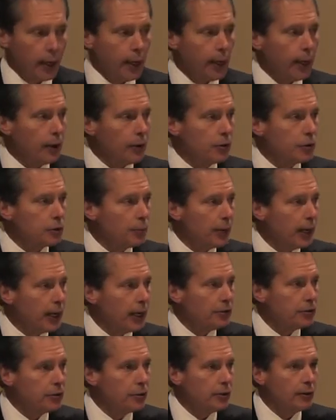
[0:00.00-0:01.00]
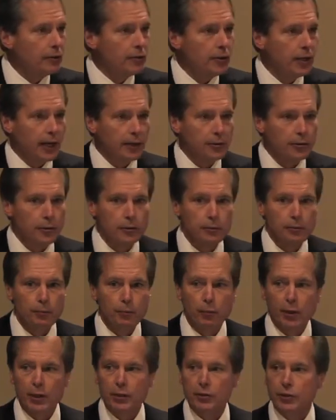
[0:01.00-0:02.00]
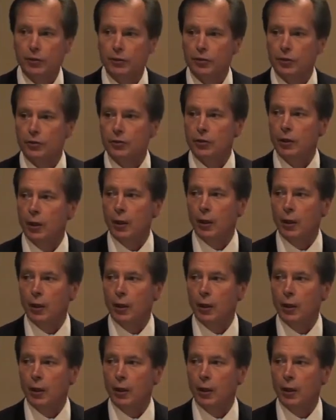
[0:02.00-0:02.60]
and expansion of Texas businesses.